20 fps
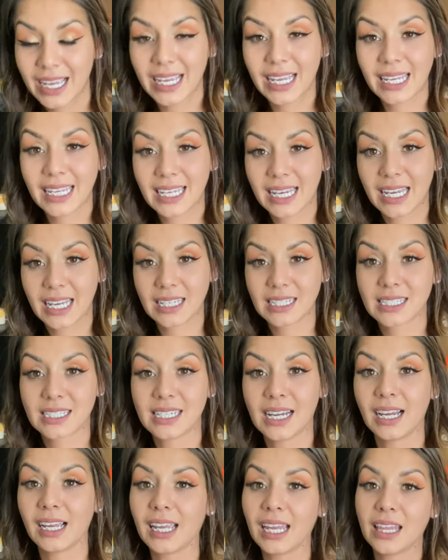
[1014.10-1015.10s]
can get
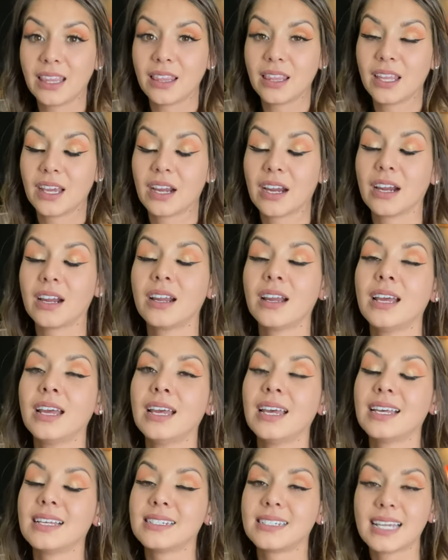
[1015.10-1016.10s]
stuck in their
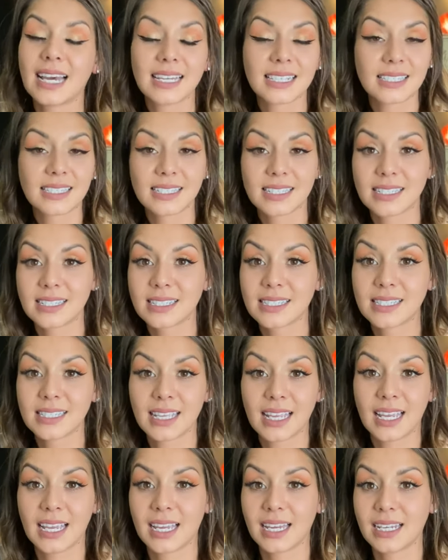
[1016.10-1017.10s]
intestines
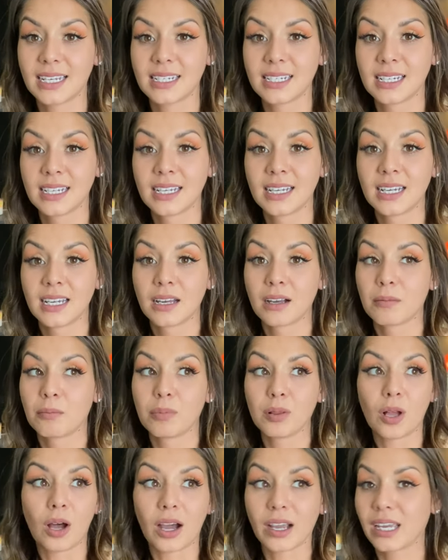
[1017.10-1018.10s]
and
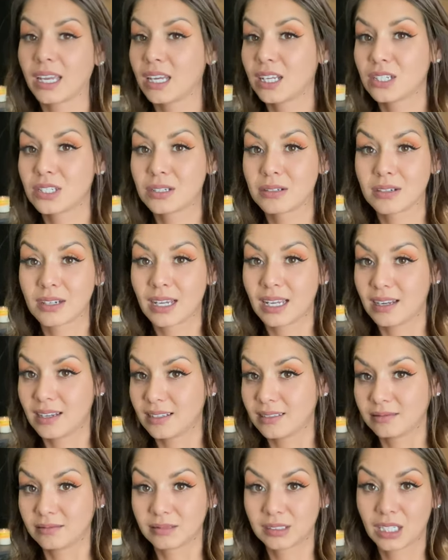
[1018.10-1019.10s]
blockage
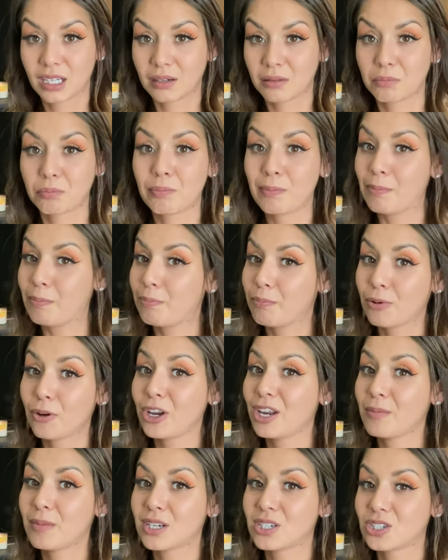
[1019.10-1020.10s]
and could
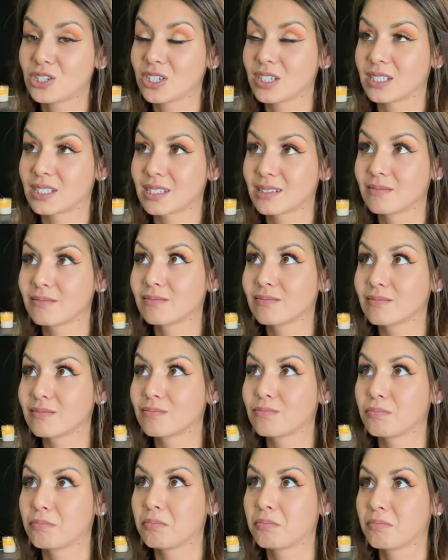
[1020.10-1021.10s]
pretty much just
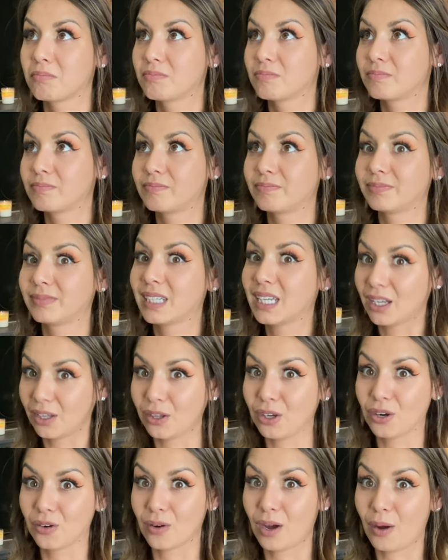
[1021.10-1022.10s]
kill
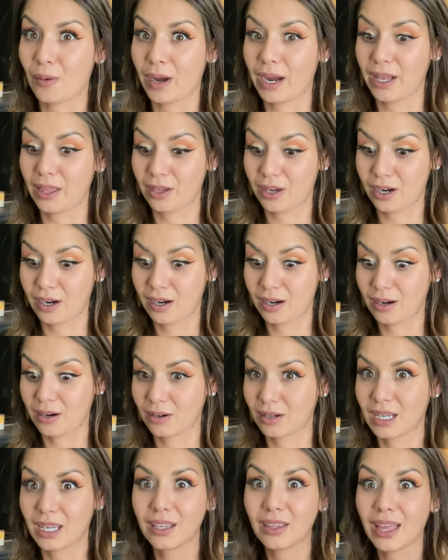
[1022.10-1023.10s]
your Rottweiler or
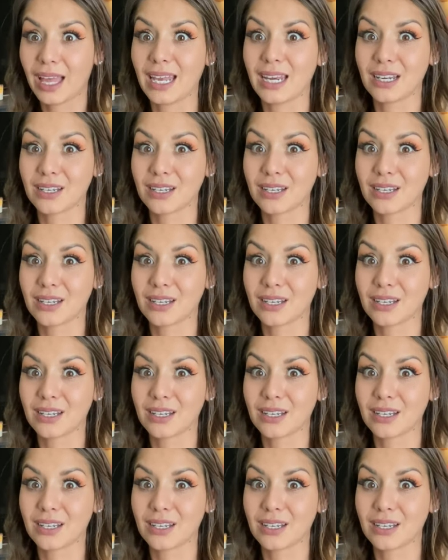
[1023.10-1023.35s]
kill any